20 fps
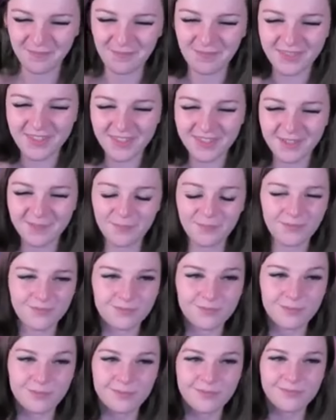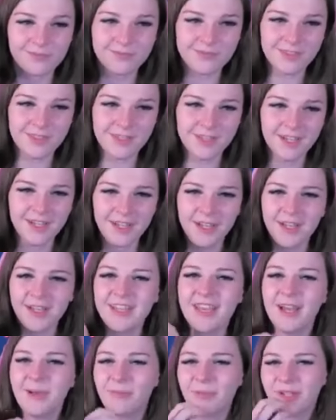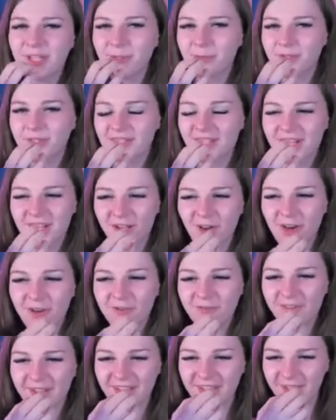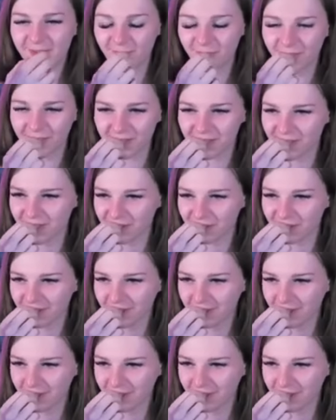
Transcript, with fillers: the need of the public. Yeah, mm-hmm. but it was like off camera too.